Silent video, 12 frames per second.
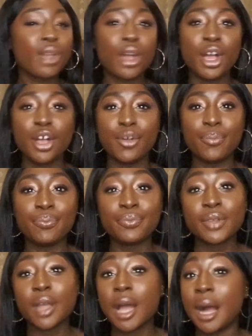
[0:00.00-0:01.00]
I'm
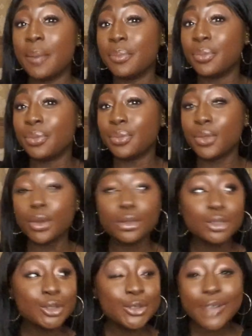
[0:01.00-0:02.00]

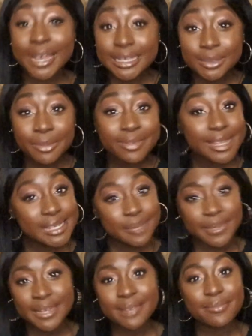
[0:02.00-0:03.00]
not great with
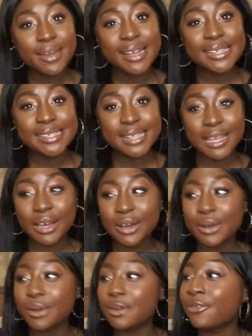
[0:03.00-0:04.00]
disciplining
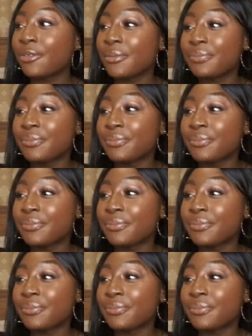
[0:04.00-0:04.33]
myself.